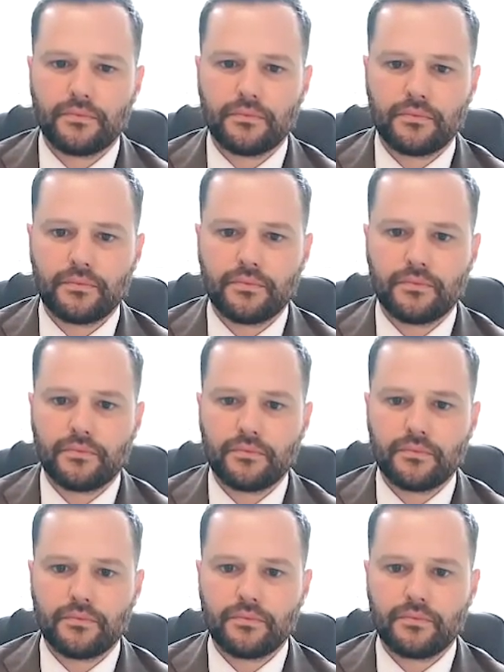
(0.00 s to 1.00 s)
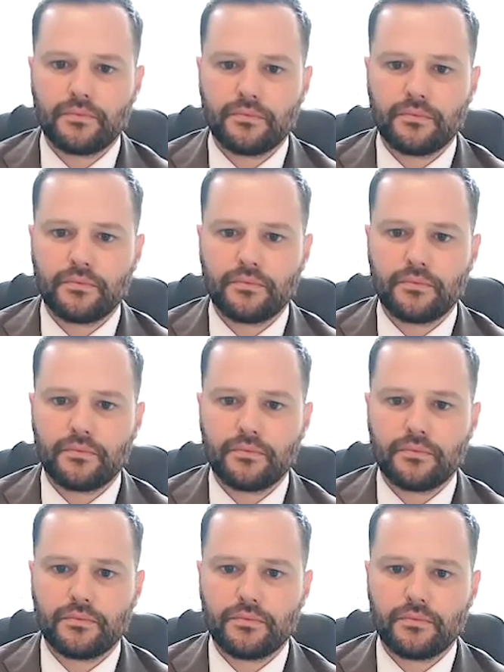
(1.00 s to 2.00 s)

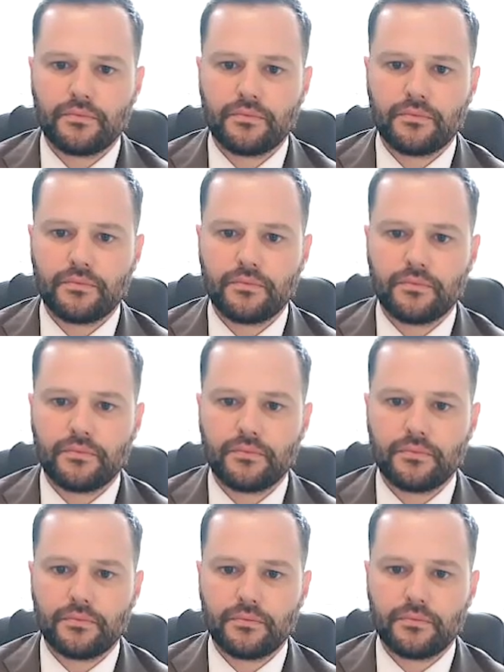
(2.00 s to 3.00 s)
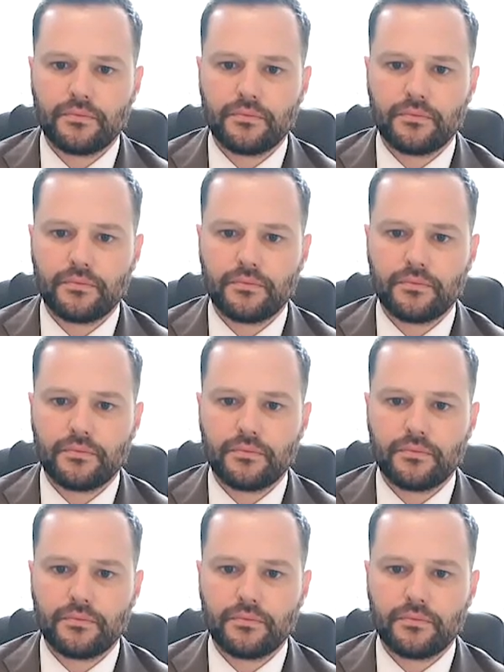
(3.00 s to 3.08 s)
The person shown says nothing.